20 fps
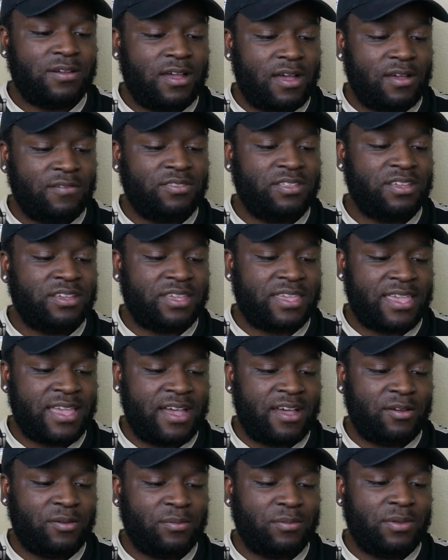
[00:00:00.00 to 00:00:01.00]
of the
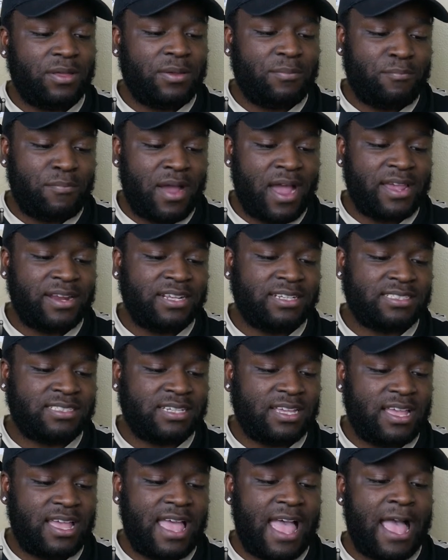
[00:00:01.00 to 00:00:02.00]
account
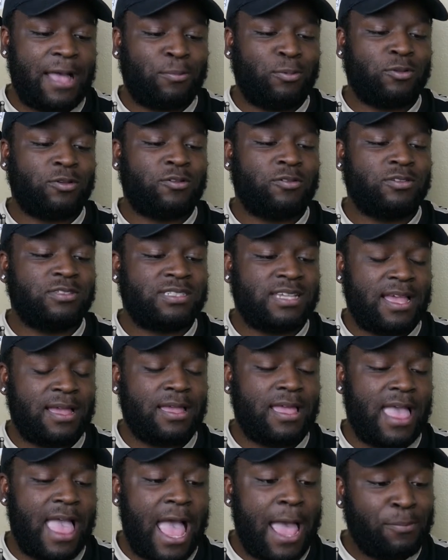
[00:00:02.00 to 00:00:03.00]
minus applicable, ta
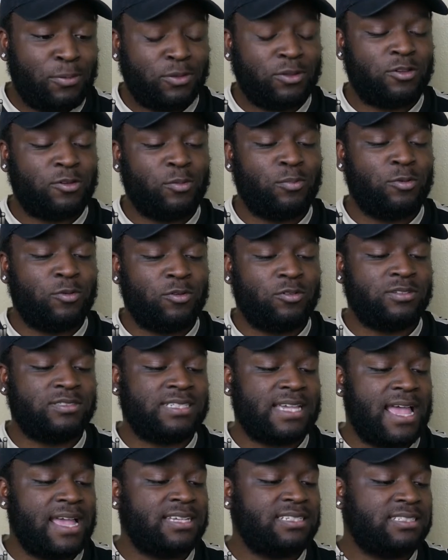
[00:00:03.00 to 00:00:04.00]
applicable
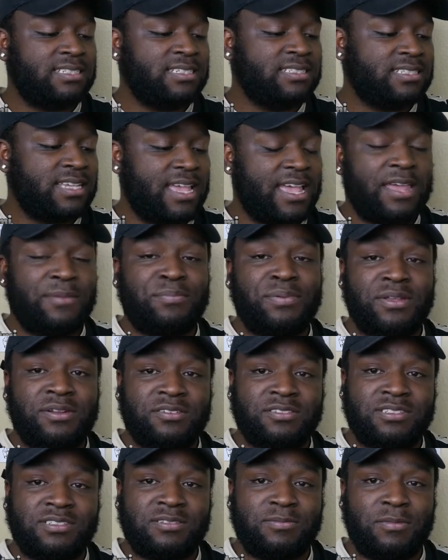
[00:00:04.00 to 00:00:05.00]
taxes and
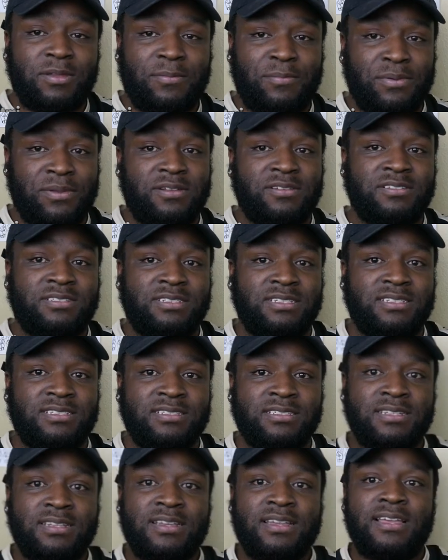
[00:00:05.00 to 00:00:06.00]
penalty penalties.